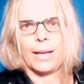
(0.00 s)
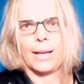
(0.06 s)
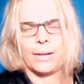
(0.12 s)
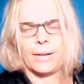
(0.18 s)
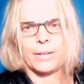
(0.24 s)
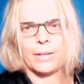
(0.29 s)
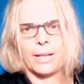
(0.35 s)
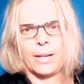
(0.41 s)
I
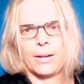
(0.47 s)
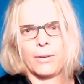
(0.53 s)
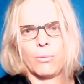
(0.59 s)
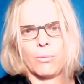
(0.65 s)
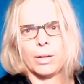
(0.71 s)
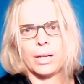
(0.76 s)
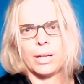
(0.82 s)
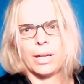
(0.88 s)
don't care
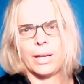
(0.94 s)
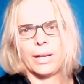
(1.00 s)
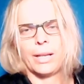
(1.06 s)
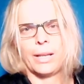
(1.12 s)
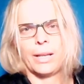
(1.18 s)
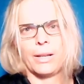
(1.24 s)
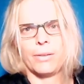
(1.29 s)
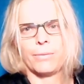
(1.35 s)
what kind
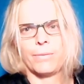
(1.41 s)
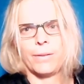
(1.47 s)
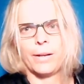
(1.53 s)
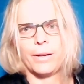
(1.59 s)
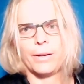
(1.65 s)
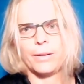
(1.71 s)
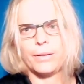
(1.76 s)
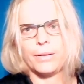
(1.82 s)
of
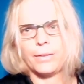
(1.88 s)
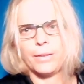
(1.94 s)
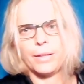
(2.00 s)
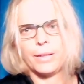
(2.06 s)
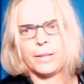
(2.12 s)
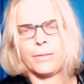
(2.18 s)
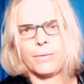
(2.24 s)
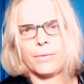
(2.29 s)
hellfire you
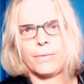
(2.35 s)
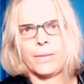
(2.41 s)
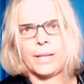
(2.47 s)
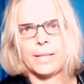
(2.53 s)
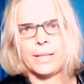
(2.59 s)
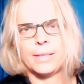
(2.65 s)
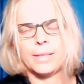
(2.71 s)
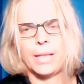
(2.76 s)
think you
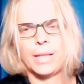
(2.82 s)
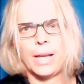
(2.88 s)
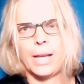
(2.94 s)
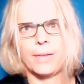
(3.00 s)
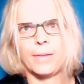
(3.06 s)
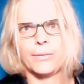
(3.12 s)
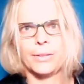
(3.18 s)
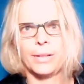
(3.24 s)
face in the
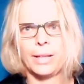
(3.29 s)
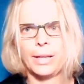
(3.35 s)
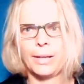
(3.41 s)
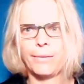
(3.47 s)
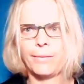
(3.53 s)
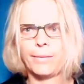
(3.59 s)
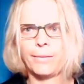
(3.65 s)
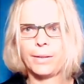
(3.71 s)

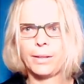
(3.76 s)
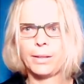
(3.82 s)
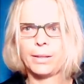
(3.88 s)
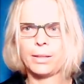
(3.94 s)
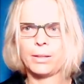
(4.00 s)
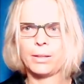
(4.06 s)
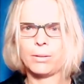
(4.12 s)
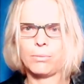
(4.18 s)
afterlife,
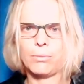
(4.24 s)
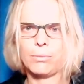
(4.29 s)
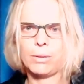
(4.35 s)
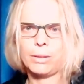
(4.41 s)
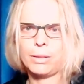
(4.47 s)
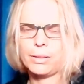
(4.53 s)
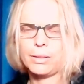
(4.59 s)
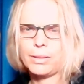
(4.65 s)

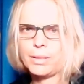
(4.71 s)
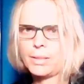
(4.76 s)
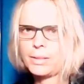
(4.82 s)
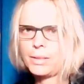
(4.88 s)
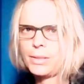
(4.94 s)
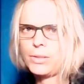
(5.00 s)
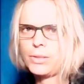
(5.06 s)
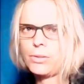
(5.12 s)
Will
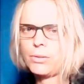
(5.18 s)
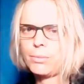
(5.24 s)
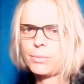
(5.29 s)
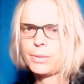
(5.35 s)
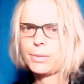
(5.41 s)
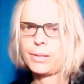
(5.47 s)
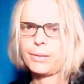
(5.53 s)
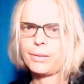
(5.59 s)
insisted to
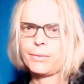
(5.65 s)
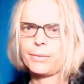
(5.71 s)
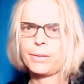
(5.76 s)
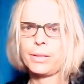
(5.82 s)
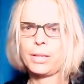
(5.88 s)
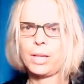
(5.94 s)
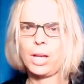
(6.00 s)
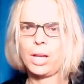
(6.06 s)
himself.
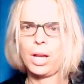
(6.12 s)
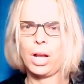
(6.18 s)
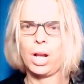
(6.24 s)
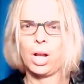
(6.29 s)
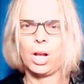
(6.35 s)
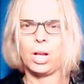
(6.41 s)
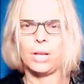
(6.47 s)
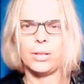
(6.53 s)

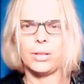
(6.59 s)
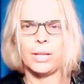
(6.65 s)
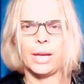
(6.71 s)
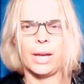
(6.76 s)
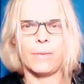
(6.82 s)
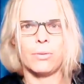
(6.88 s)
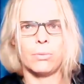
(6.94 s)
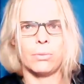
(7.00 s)
All you
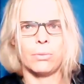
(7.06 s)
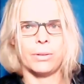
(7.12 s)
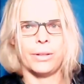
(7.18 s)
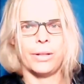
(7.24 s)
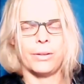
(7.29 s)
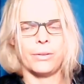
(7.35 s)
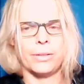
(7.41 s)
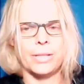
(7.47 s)
ever will
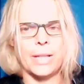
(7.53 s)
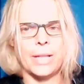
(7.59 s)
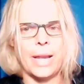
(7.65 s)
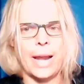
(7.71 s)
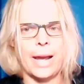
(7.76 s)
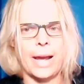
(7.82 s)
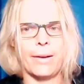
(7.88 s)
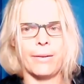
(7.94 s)
know is
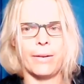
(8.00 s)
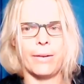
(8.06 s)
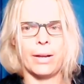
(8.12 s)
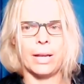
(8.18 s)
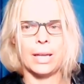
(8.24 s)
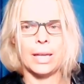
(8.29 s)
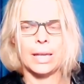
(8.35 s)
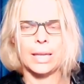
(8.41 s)
now,
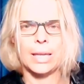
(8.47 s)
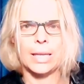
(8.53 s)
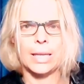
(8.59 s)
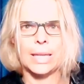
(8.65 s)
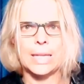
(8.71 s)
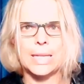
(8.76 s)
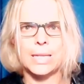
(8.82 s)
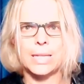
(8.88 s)

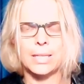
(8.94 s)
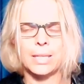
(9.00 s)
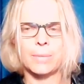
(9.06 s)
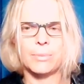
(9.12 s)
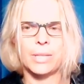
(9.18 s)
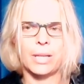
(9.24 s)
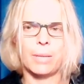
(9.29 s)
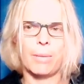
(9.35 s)
and
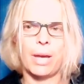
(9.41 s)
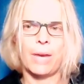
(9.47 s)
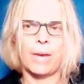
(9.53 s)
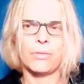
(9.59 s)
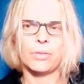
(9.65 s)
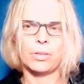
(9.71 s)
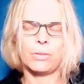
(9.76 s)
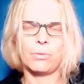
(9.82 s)
sometime
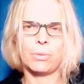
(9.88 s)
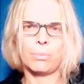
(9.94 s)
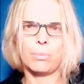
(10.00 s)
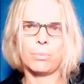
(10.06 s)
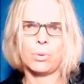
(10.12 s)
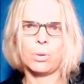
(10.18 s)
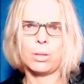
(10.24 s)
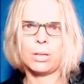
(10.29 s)
after you were
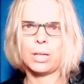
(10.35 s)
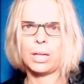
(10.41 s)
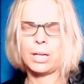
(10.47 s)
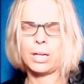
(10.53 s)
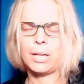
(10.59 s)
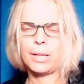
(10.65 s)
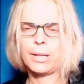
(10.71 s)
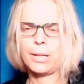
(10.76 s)

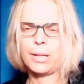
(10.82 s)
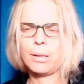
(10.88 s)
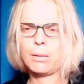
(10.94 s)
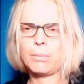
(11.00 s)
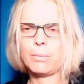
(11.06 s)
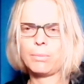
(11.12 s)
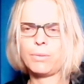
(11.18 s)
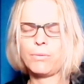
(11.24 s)
born,
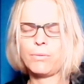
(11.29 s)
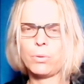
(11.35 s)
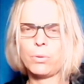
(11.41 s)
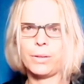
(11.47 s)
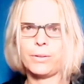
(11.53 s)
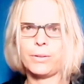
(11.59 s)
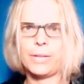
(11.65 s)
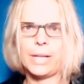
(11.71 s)

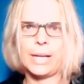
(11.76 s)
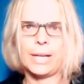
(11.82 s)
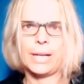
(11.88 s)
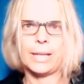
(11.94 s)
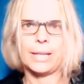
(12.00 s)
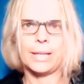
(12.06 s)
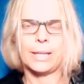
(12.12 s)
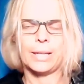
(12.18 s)
before you
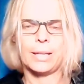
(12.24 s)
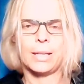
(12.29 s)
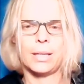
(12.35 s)
die.